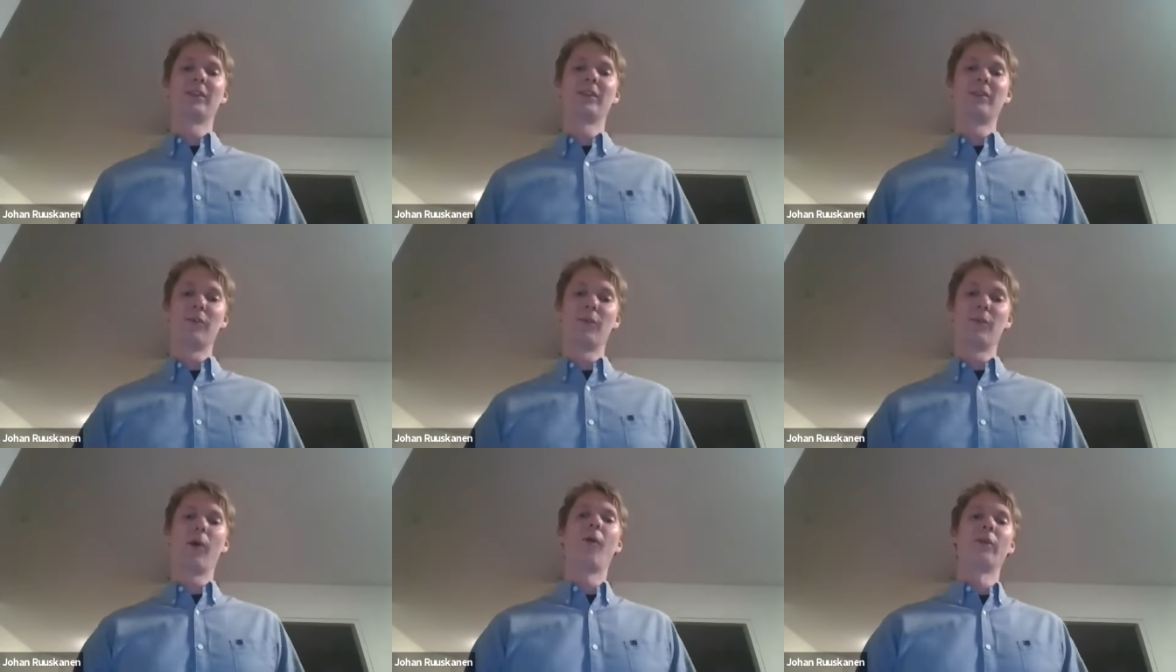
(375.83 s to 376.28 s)
I
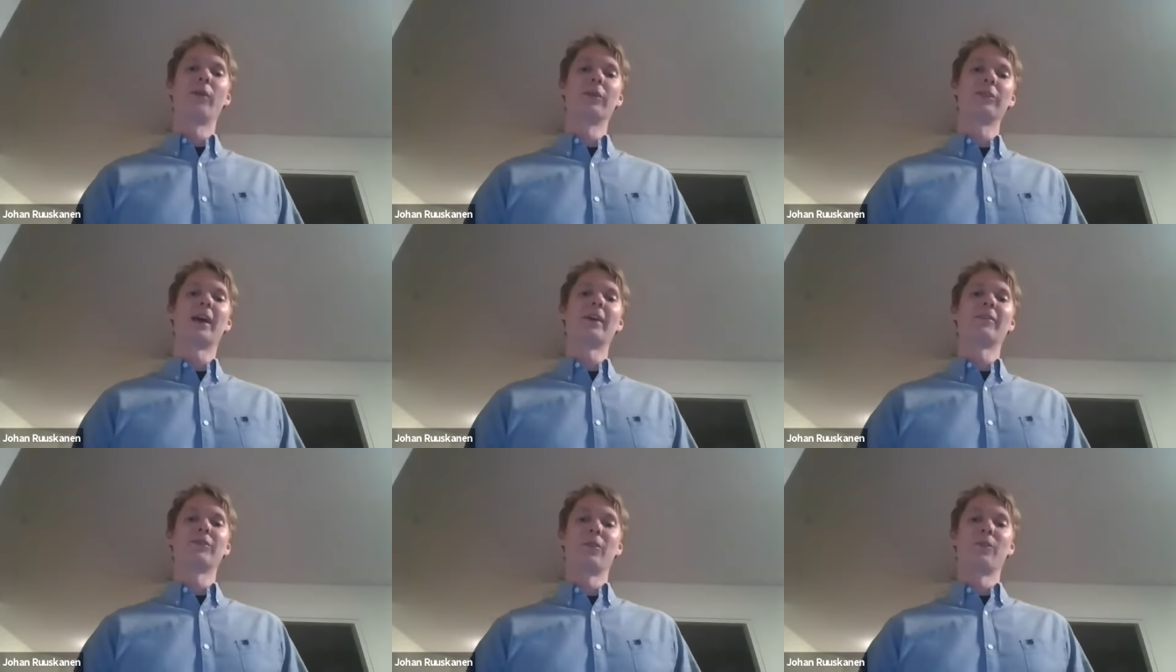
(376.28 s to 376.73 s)
mean, you will
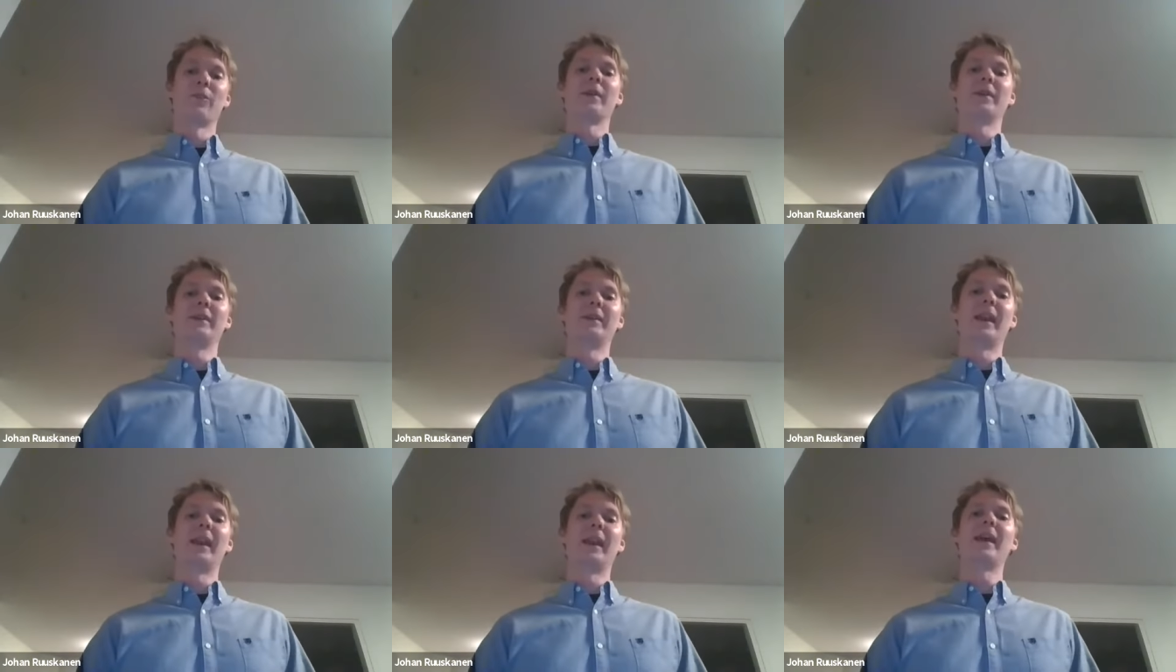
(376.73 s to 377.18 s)
always have some
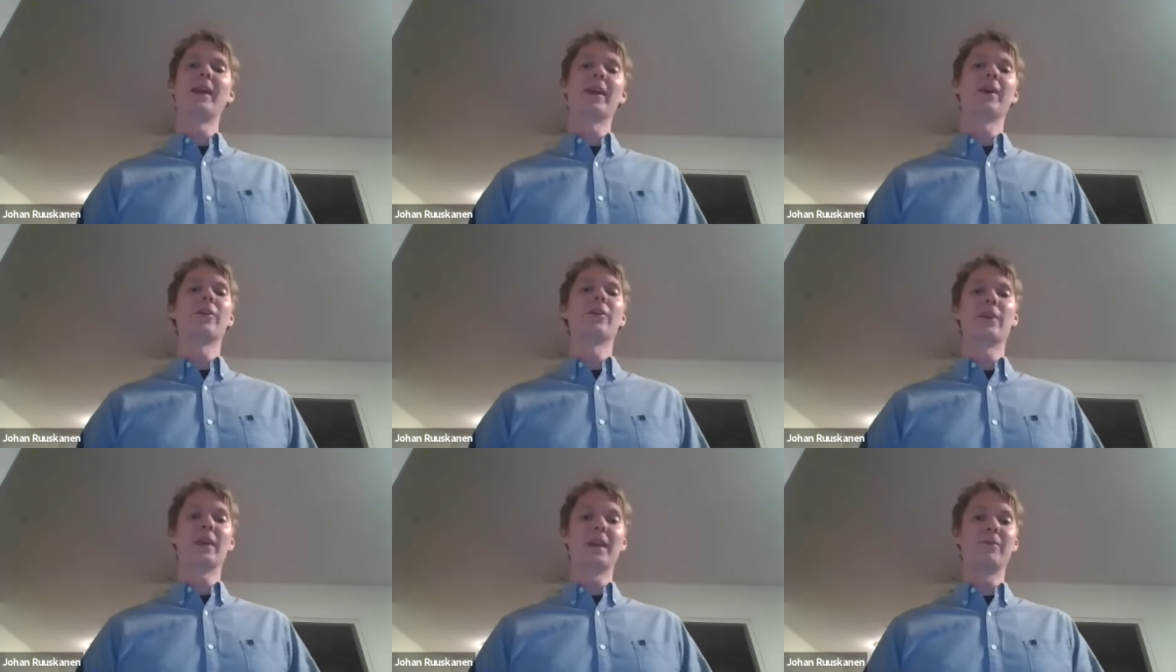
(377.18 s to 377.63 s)
delay
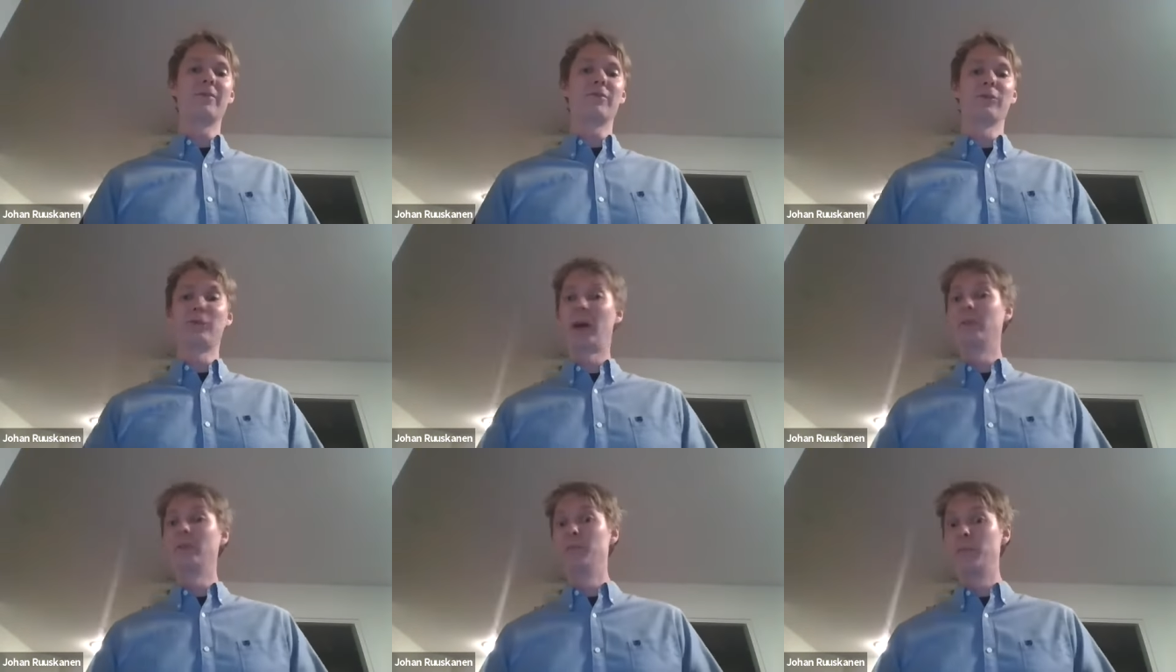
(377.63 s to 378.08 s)
here if
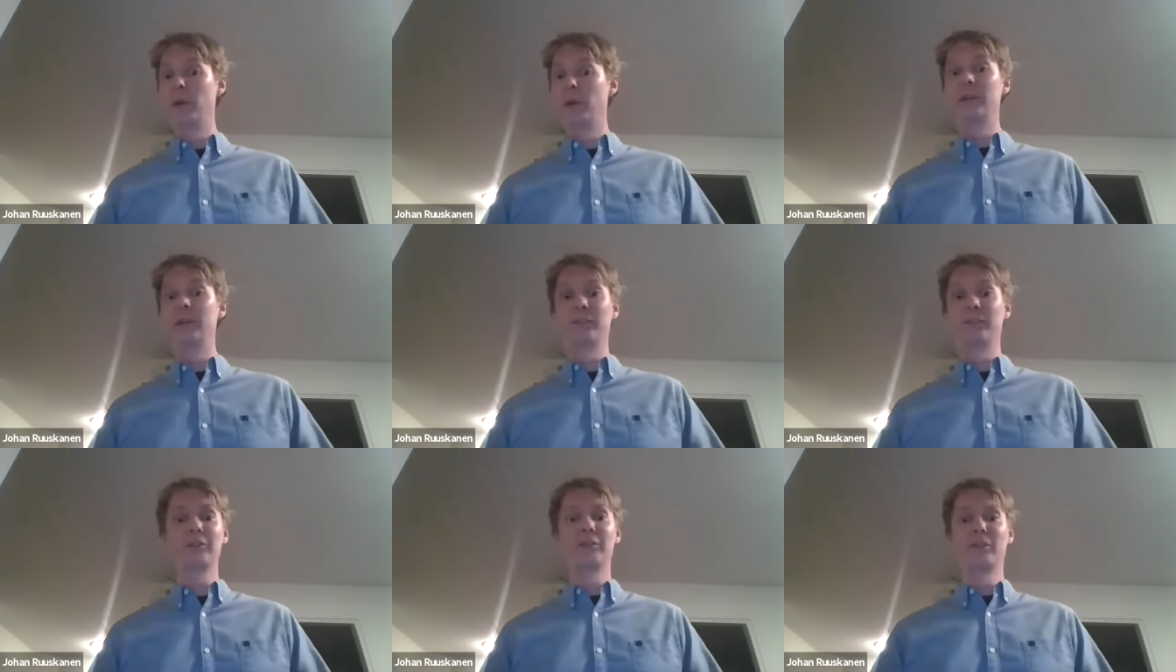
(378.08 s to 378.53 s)
you try to build
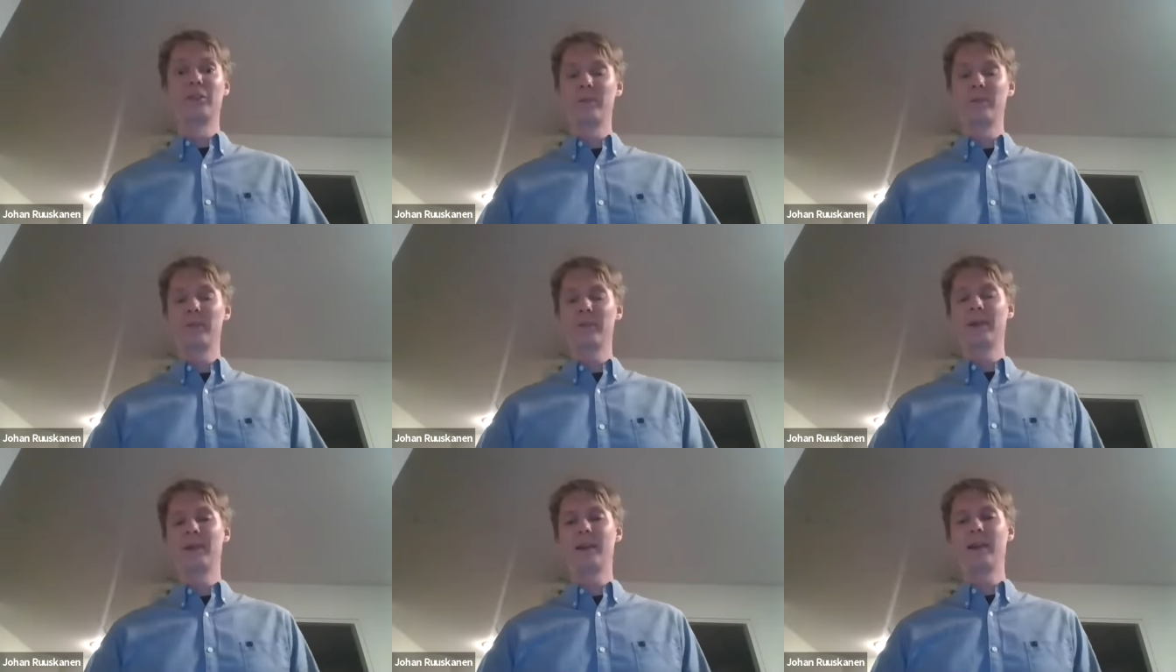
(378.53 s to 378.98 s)
a
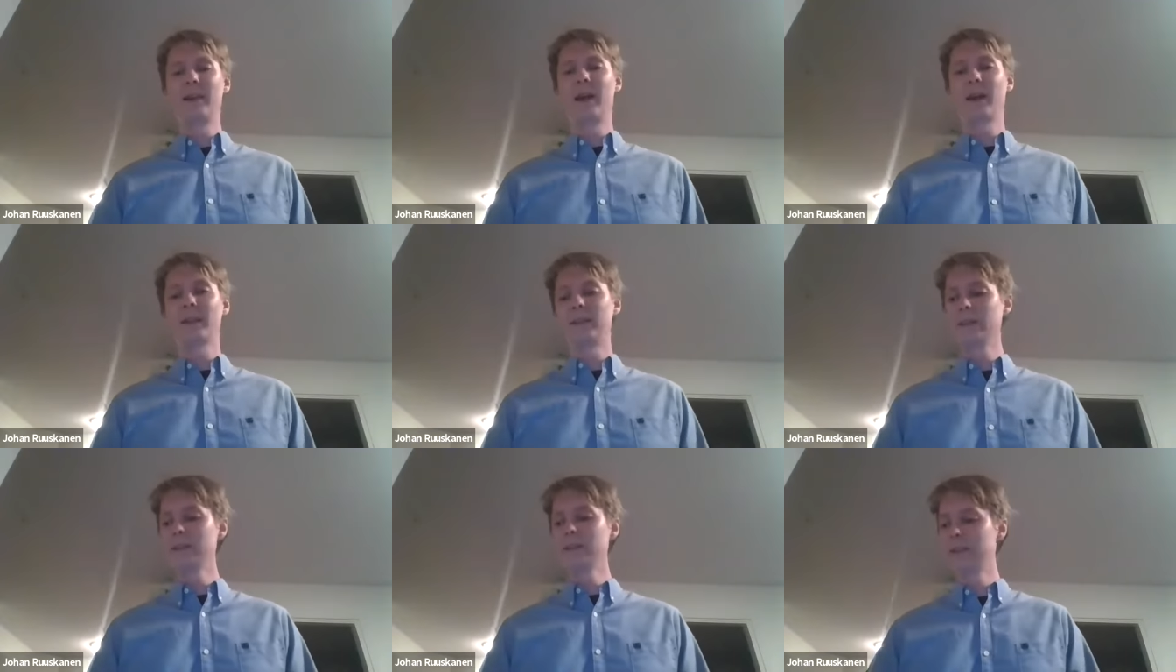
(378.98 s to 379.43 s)
system
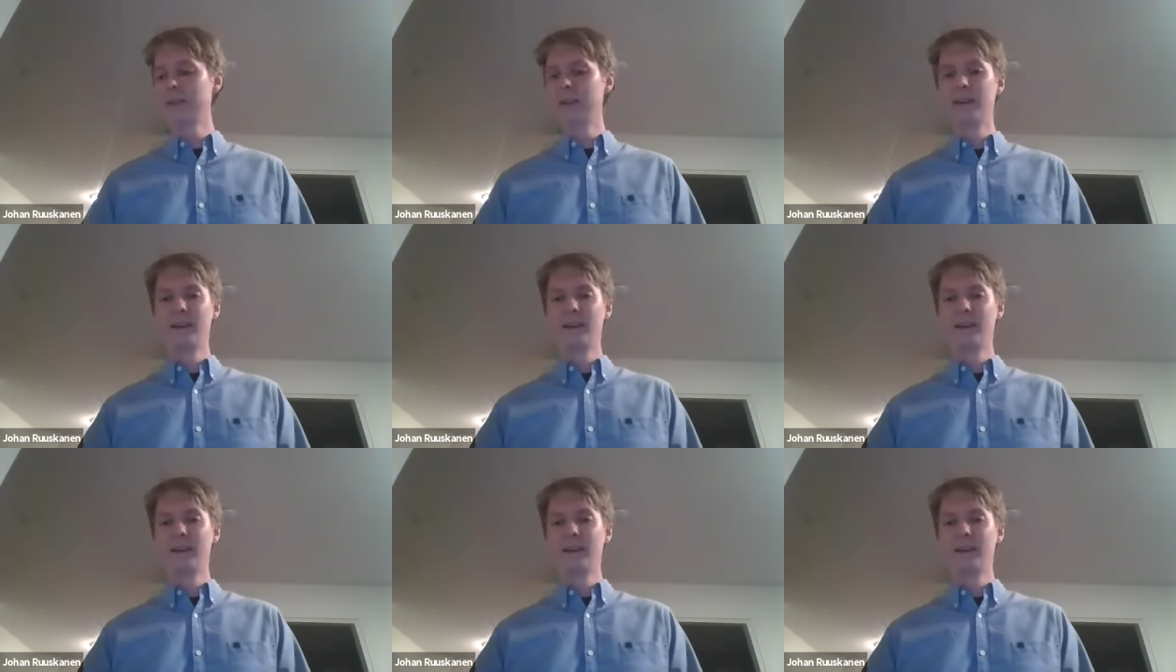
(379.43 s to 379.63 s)
like this.